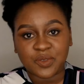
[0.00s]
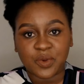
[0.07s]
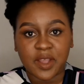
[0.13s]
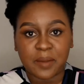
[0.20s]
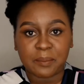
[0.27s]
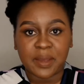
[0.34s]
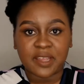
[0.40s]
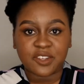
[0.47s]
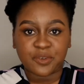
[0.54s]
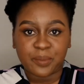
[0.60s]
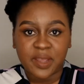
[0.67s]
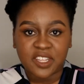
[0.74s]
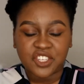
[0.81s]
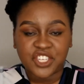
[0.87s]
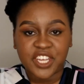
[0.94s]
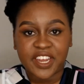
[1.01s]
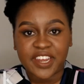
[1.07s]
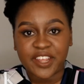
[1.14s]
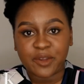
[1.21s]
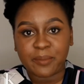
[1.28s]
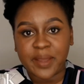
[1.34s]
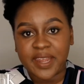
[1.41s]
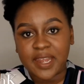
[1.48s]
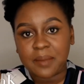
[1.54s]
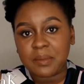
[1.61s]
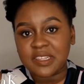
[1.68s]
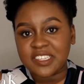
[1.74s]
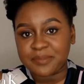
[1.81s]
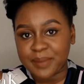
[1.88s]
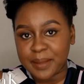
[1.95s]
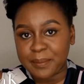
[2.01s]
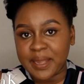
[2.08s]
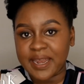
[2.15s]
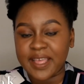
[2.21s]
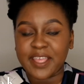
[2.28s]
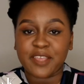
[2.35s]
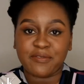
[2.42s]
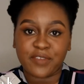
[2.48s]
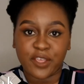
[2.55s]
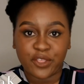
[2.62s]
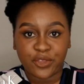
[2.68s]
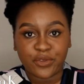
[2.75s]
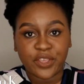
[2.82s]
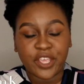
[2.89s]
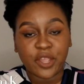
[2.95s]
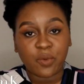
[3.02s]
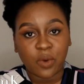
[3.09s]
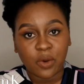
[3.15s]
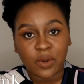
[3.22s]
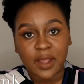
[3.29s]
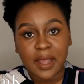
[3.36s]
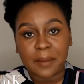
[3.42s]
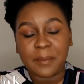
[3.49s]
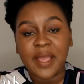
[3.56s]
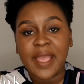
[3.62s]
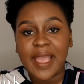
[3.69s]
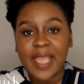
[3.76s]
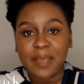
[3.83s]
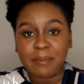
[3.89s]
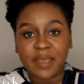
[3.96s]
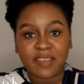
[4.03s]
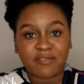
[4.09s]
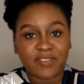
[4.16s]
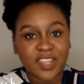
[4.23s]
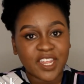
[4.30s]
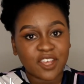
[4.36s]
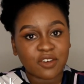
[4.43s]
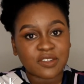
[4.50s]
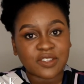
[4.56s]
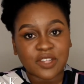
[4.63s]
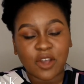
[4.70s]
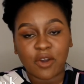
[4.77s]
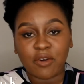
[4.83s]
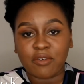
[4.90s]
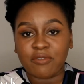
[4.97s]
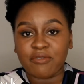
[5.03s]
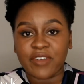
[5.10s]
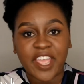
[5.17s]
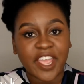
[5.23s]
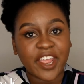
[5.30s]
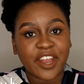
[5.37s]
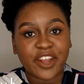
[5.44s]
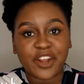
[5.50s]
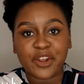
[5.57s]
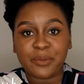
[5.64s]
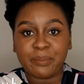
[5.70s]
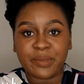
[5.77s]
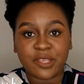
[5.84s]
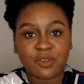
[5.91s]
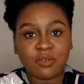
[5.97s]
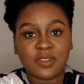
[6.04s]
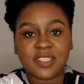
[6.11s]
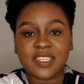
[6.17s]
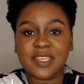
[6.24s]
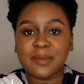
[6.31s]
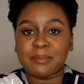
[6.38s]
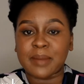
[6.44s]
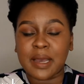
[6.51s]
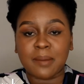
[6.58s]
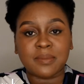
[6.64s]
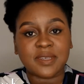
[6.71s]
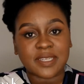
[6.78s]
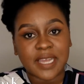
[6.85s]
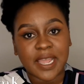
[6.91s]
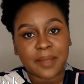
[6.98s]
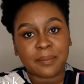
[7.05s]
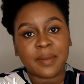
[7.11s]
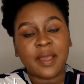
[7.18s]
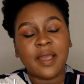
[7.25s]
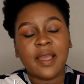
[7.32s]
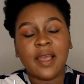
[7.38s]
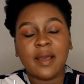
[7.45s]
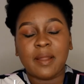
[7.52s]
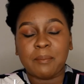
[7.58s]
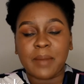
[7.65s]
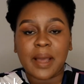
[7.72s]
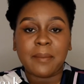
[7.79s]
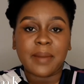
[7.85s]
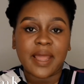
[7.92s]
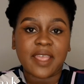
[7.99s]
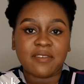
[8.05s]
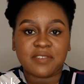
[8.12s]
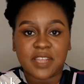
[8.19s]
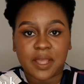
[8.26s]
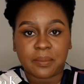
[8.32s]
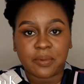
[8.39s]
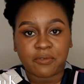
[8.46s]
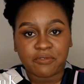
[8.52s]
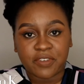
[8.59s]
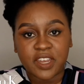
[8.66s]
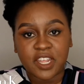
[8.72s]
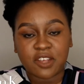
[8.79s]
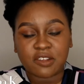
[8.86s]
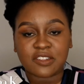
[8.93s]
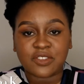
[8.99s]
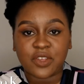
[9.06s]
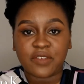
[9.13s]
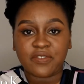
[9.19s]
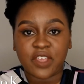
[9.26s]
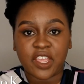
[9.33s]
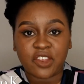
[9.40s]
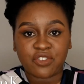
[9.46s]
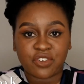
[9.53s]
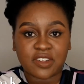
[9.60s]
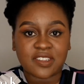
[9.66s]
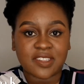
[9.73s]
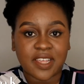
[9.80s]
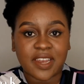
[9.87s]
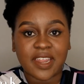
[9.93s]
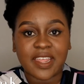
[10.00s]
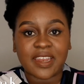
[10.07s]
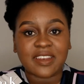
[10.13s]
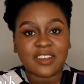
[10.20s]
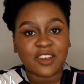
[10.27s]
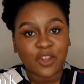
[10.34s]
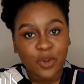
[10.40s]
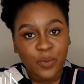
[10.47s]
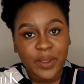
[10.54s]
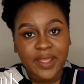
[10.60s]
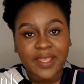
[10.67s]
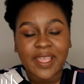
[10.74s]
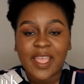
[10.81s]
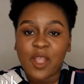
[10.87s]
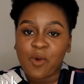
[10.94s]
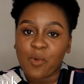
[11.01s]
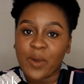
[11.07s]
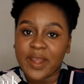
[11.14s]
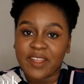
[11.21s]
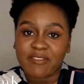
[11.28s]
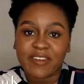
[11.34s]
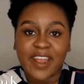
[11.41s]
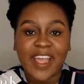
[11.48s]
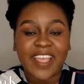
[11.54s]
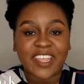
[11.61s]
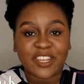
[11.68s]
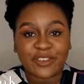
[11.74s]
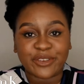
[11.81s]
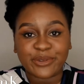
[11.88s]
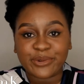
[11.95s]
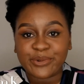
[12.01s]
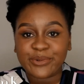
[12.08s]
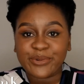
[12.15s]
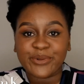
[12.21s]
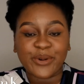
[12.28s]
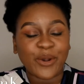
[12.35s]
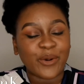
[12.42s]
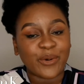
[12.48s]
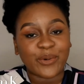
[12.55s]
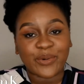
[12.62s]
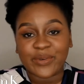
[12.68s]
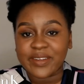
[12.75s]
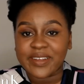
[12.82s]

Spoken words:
Welcome back to my channel. My name is Pamela. If you're new here, welcome. I make videos of hair, beauty, mom life type of videos. So if you're interested in knowing whatever I do or